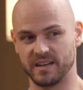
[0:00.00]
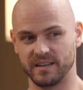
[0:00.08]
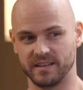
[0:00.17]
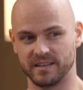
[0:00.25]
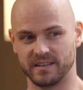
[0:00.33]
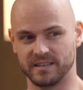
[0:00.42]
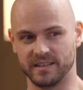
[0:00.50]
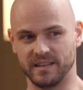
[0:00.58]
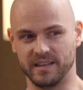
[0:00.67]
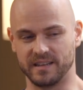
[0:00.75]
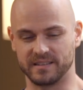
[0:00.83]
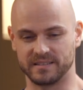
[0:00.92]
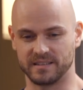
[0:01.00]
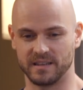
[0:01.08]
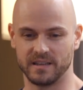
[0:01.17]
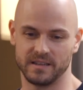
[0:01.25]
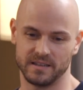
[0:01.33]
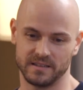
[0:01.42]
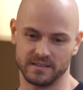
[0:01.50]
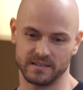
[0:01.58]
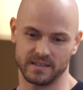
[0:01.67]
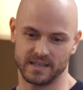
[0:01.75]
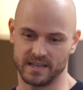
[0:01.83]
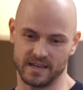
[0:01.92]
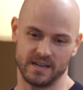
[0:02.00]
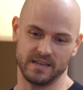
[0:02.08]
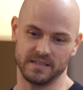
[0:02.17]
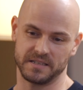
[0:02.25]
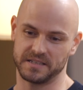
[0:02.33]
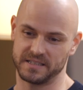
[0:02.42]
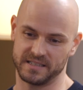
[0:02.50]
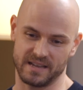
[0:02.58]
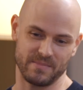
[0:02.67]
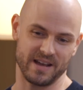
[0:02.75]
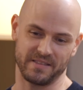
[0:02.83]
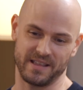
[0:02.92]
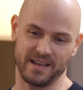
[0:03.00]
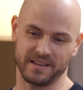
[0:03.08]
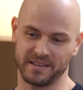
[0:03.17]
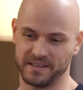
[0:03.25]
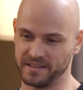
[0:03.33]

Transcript: Okay. Like calice, tabarnak,